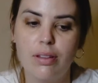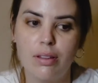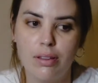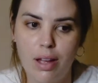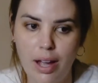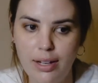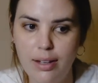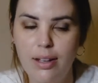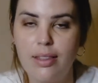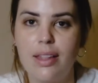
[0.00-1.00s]

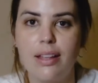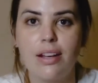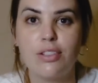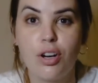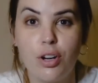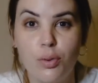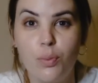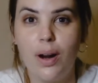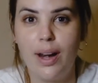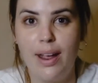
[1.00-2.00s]
lighter than like trying to do
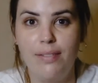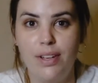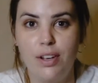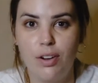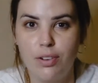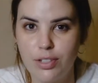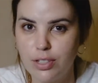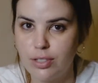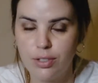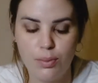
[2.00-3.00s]
one heavy coat.
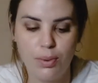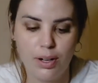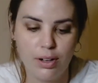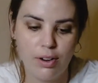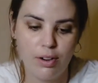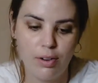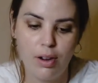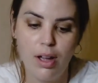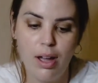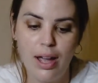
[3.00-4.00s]
Just you want to go
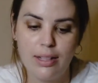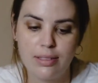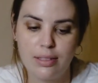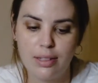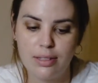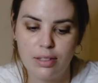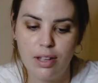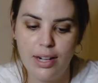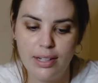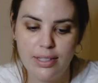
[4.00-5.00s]
as
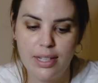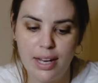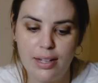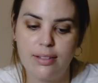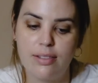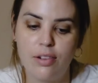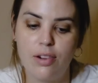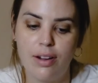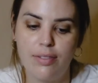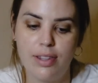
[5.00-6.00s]
light as you can to still
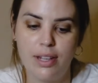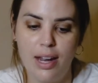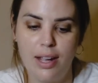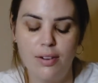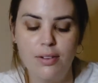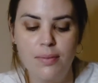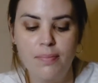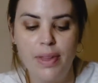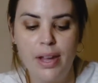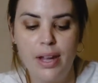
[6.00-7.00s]
cover the nail.
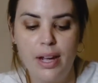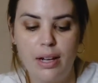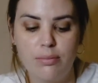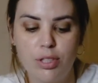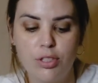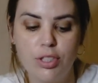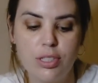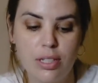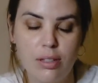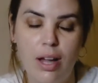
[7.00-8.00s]
So
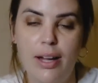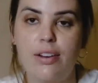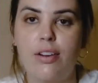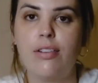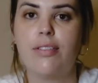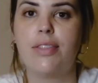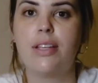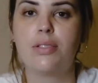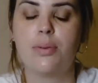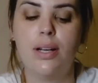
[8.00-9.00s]
just a light coat of
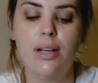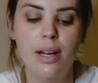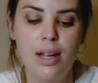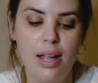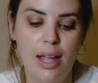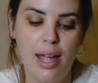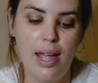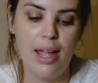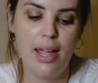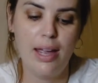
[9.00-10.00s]
this one.
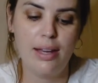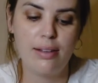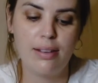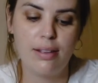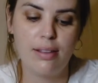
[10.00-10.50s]
And